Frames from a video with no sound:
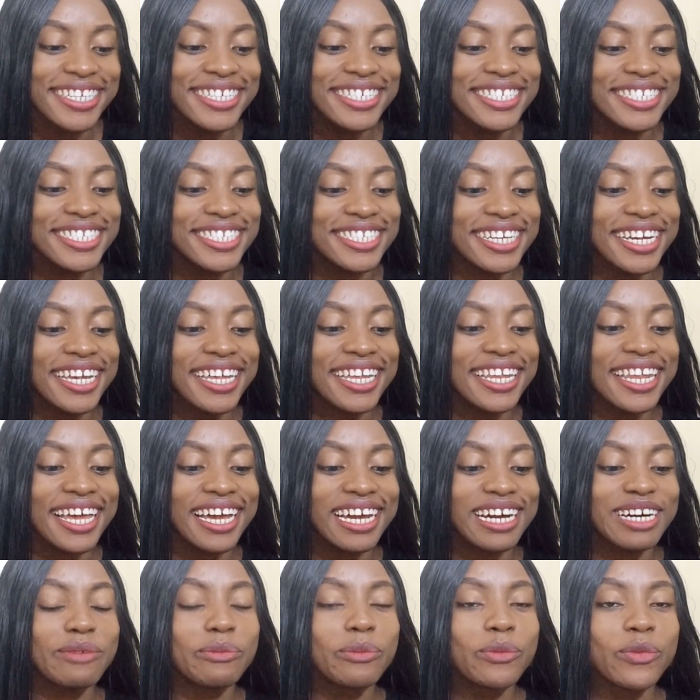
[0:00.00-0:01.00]
Jane
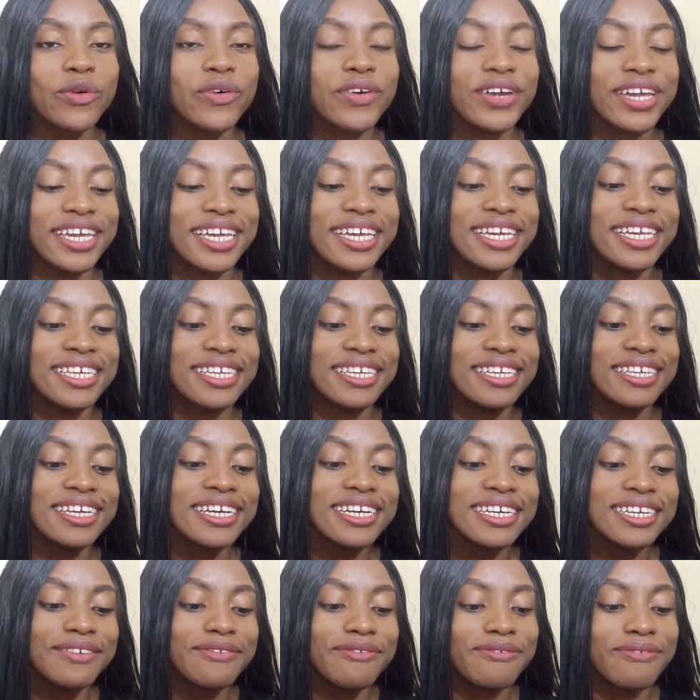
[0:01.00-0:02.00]
and Mui
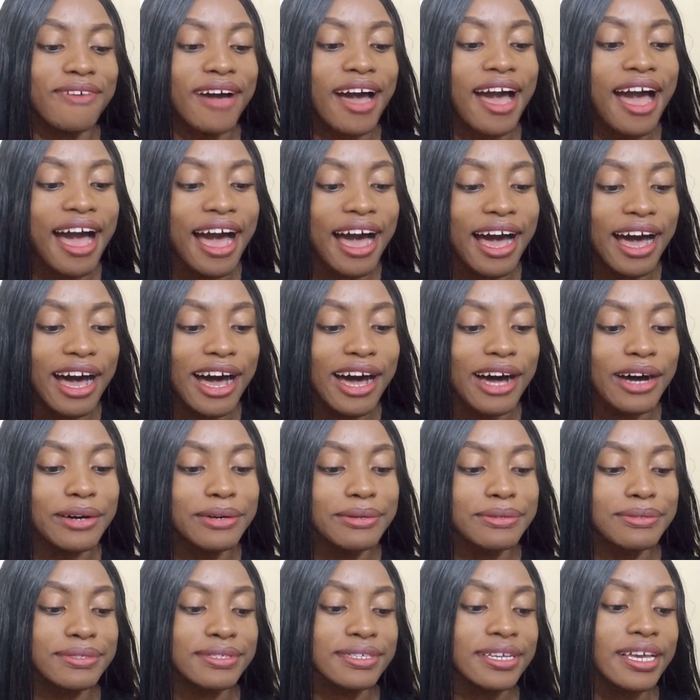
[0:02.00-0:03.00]

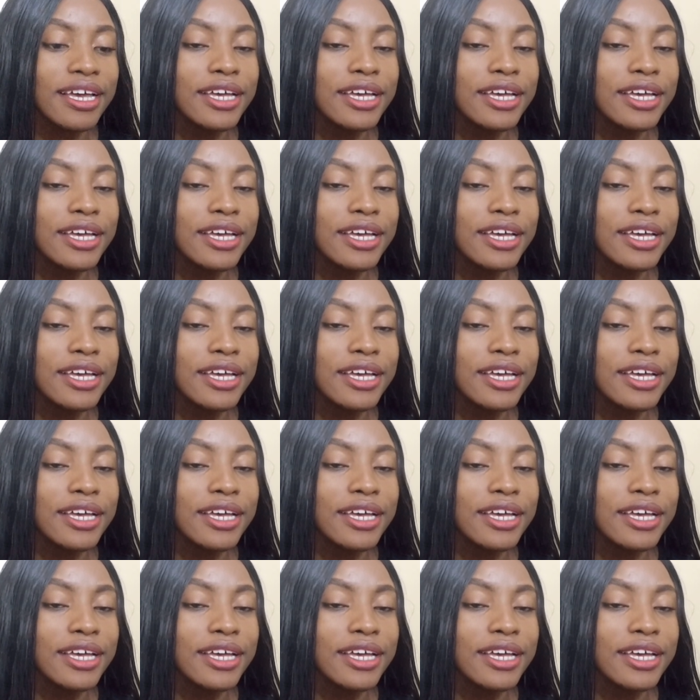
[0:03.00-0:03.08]
vows.